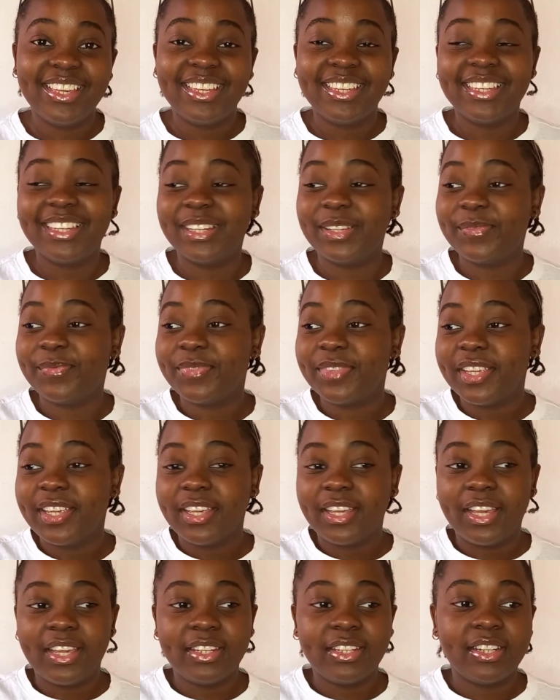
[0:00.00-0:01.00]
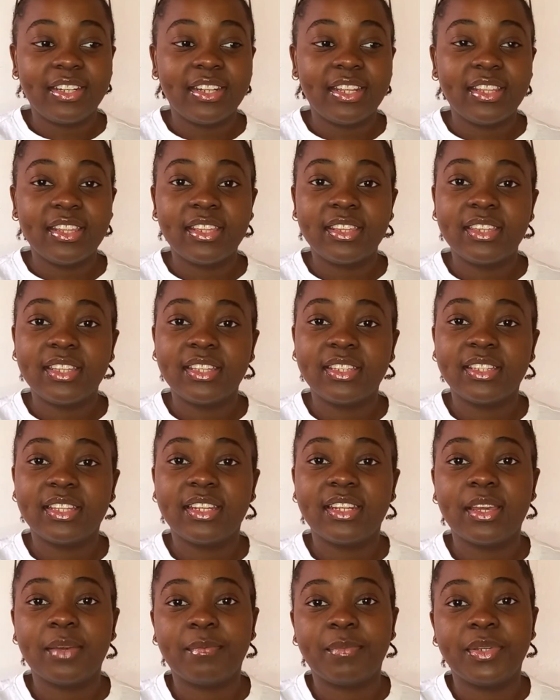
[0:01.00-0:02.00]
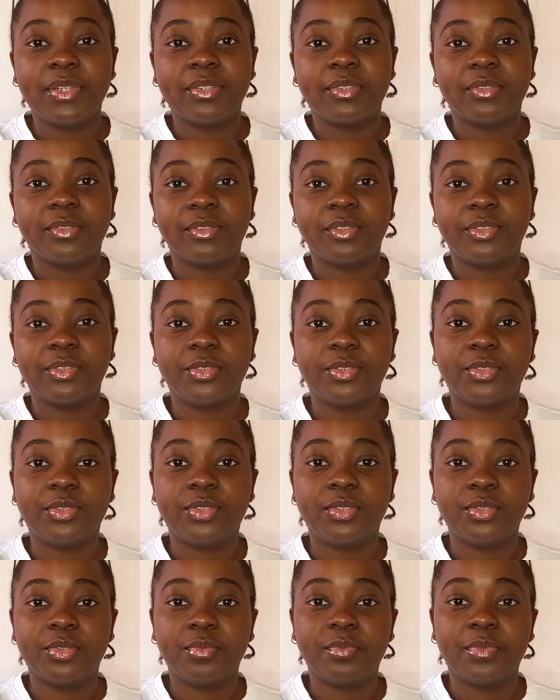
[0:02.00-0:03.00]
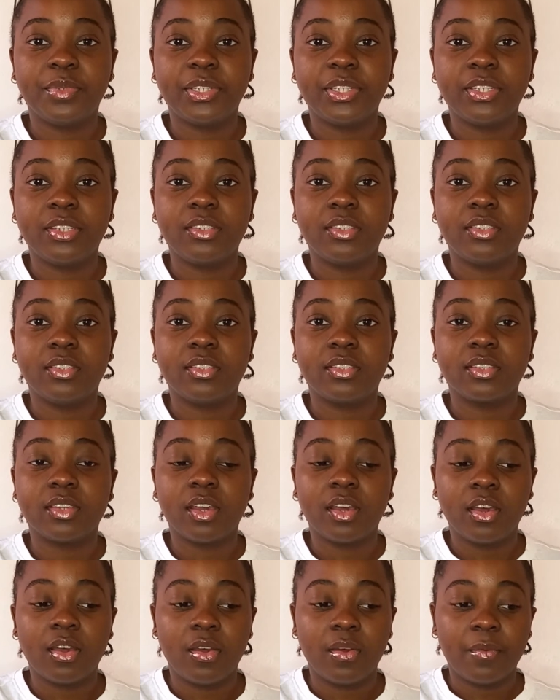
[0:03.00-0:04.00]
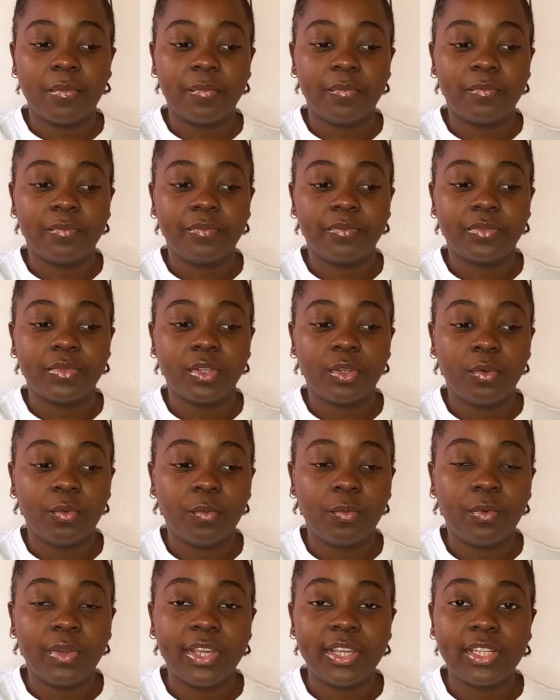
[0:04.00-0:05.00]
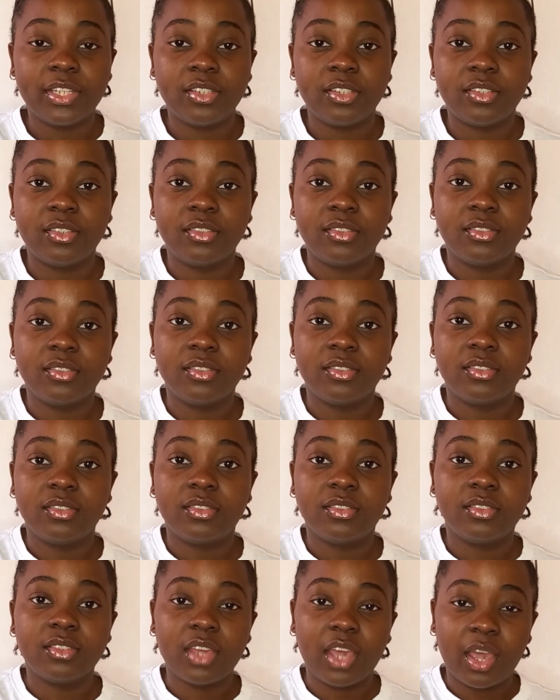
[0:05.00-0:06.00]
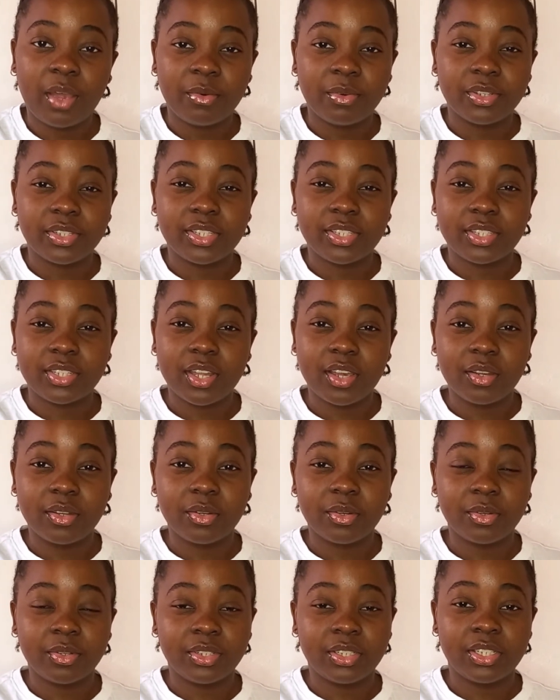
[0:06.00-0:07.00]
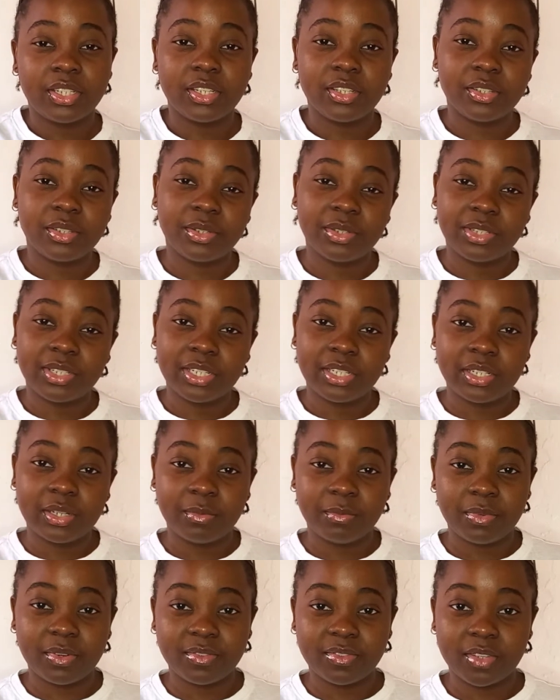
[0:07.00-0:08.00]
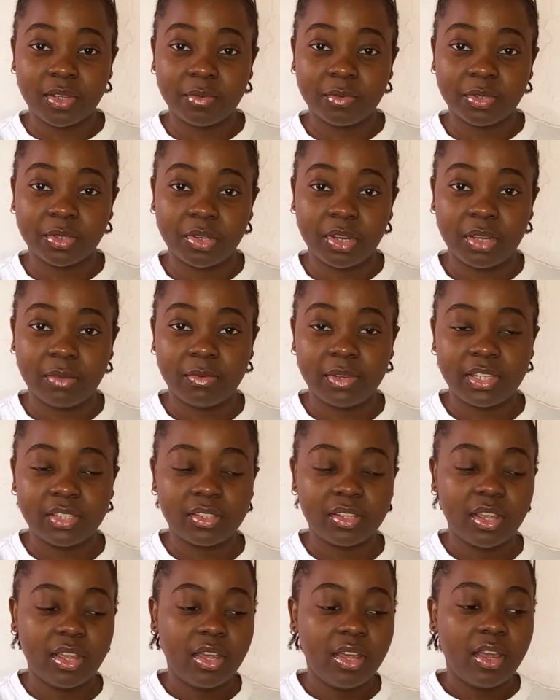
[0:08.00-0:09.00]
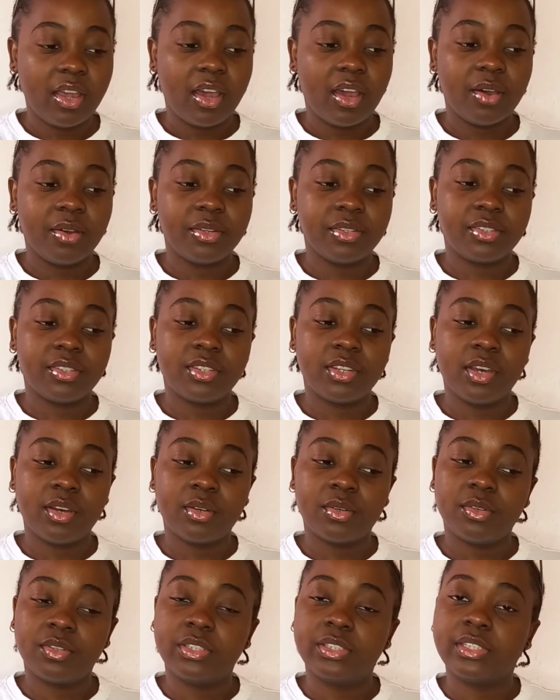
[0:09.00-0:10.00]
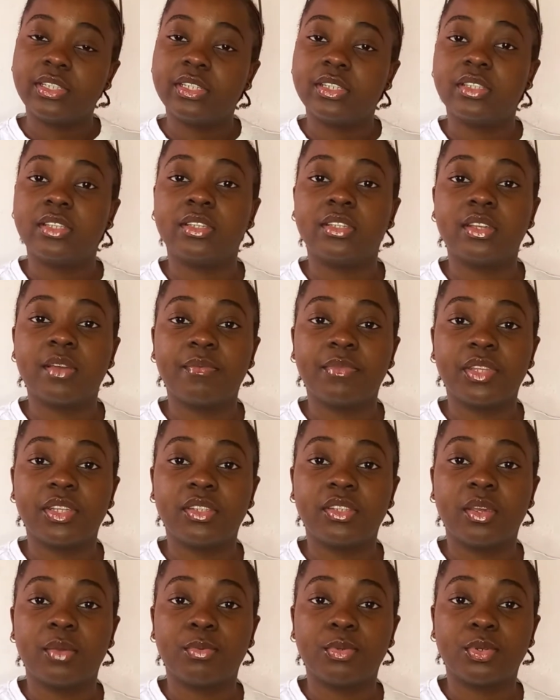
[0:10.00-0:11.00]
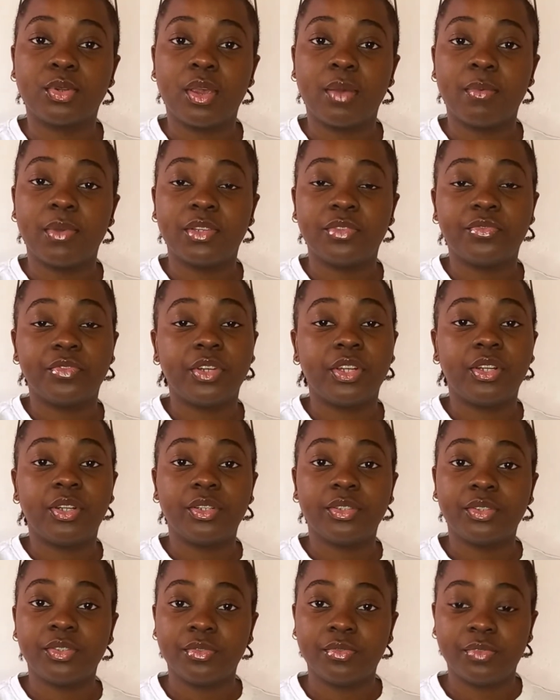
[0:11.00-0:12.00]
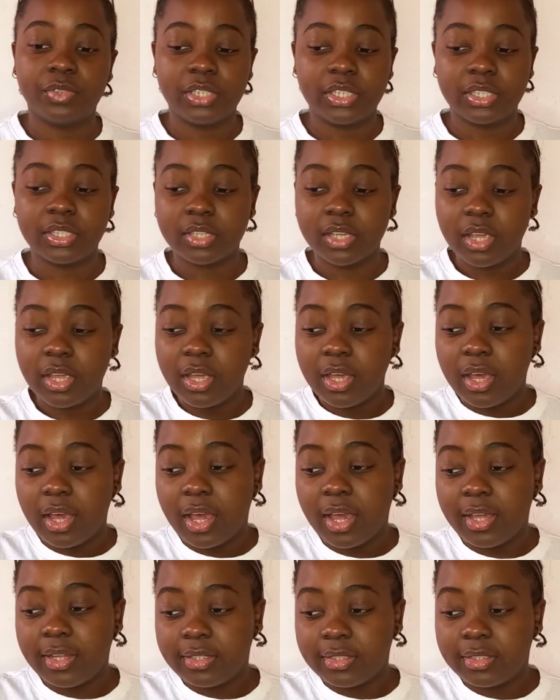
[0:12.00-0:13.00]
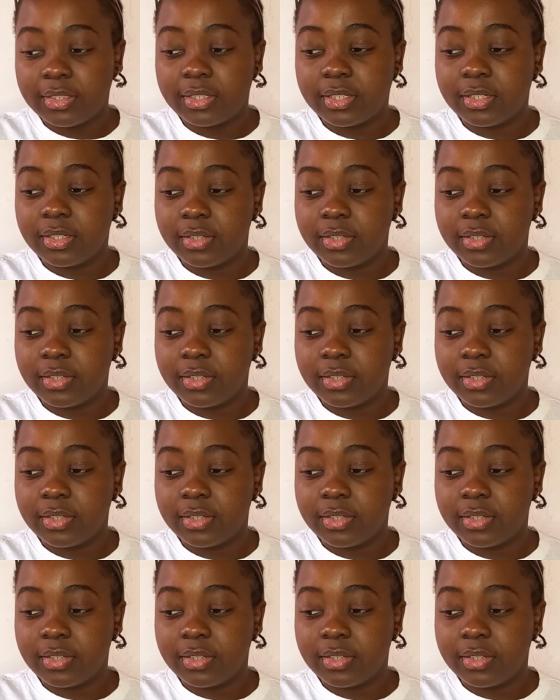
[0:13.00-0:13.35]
Yeah. And another thing that happened on YouTube is when I was stuck on a certain number of subscribers. I was stuck on 60 something subscribers for a lot of weeks. And